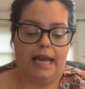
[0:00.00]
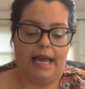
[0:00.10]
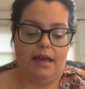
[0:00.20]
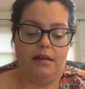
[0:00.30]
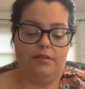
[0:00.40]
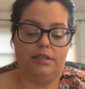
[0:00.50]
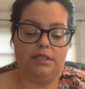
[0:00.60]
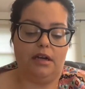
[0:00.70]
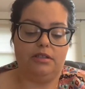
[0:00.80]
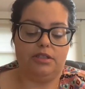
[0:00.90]
and the
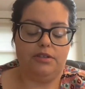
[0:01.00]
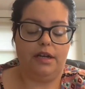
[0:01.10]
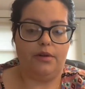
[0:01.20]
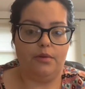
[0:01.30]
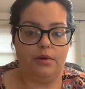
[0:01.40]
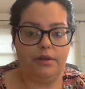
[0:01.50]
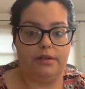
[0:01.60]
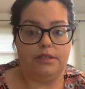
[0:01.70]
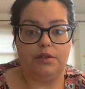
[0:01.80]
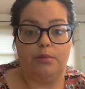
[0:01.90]
doctor had
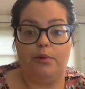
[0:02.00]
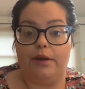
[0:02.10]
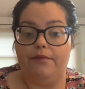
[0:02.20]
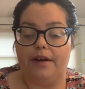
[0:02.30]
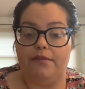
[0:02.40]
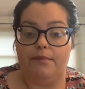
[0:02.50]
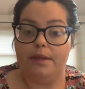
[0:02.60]
ordered 0.5